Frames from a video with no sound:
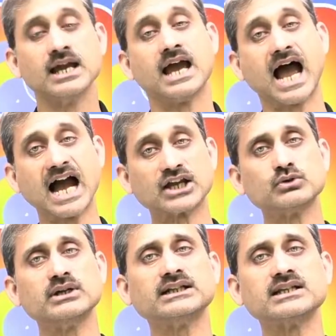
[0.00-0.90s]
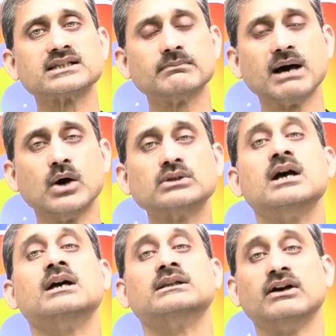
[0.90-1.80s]
Accurate is about
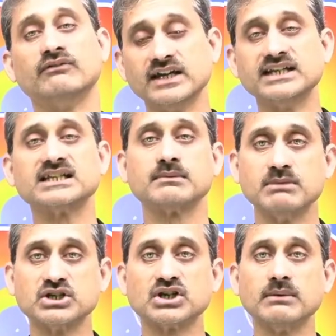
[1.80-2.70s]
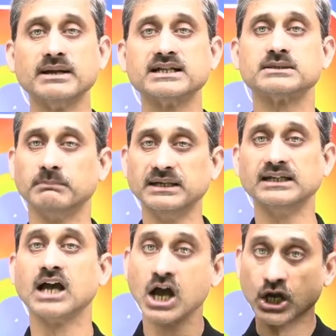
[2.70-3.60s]
the various measurements being
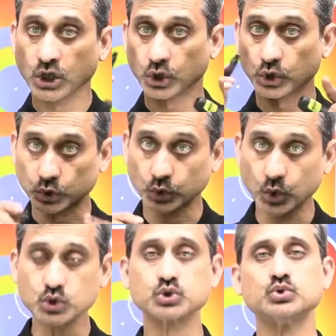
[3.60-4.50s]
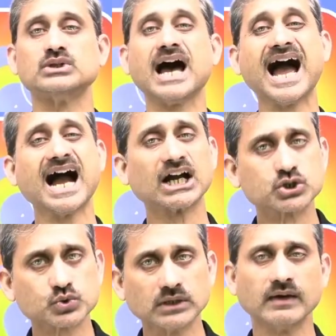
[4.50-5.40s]
close to the
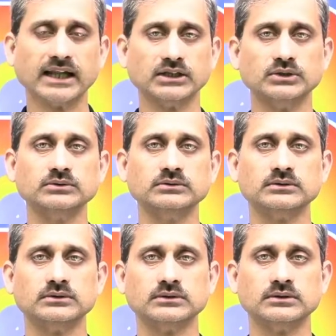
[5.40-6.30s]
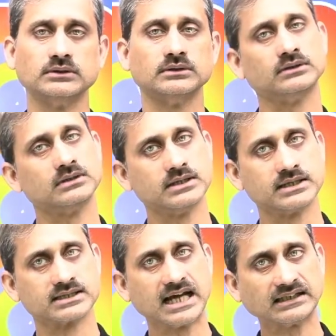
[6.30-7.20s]
actual value. Is
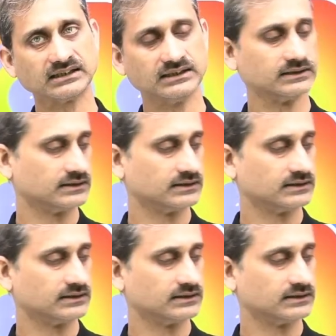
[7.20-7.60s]
that clear?